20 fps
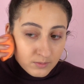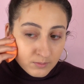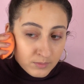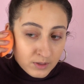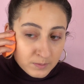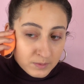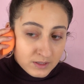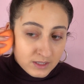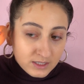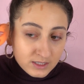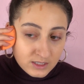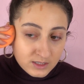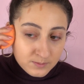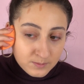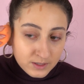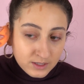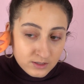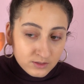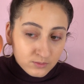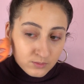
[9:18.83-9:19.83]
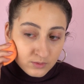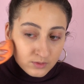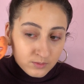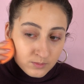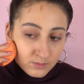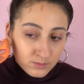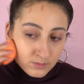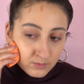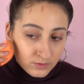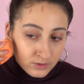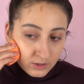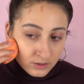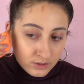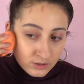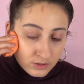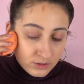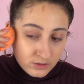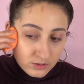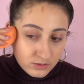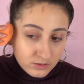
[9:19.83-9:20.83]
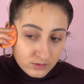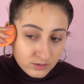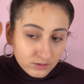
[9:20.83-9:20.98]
Maybe this is best with a brush.